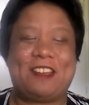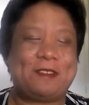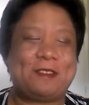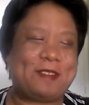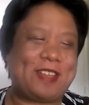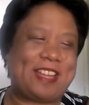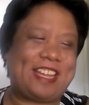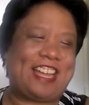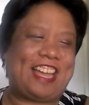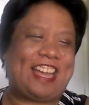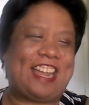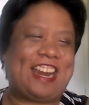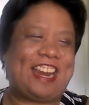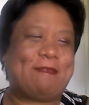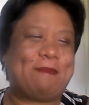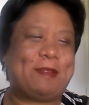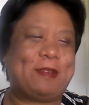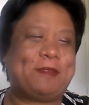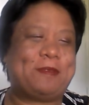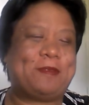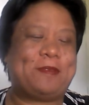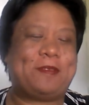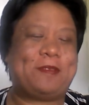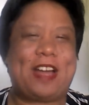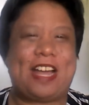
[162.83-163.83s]
Oh my God, I've
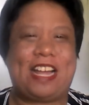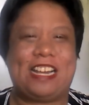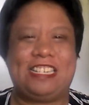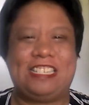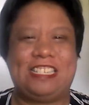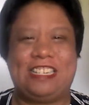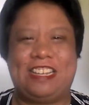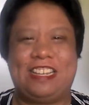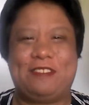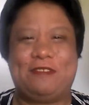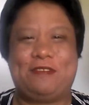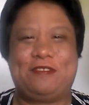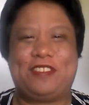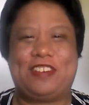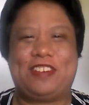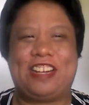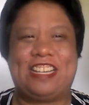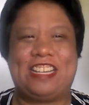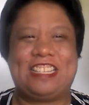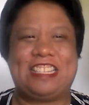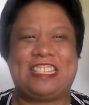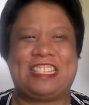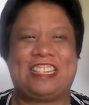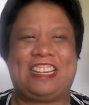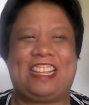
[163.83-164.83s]
been watching for
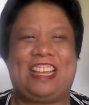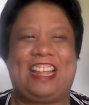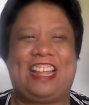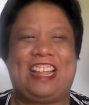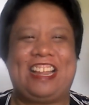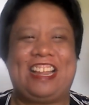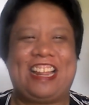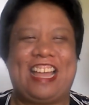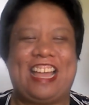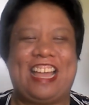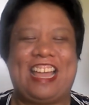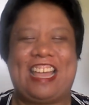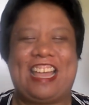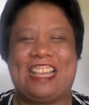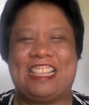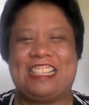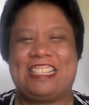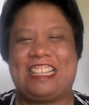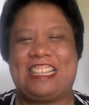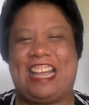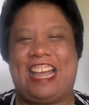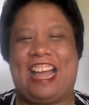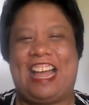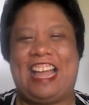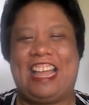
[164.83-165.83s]
as long
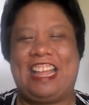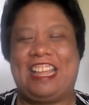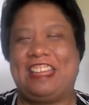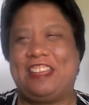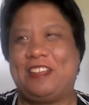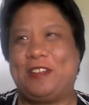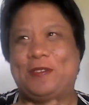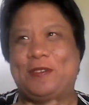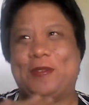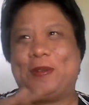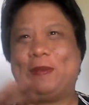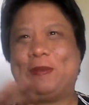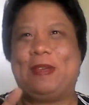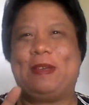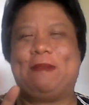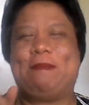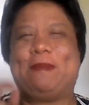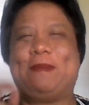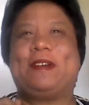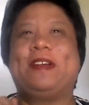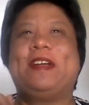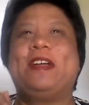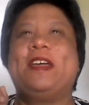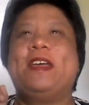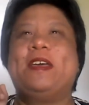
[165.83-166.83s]
as I can
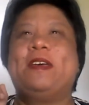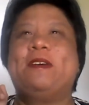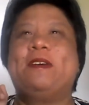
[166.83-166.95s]
remember.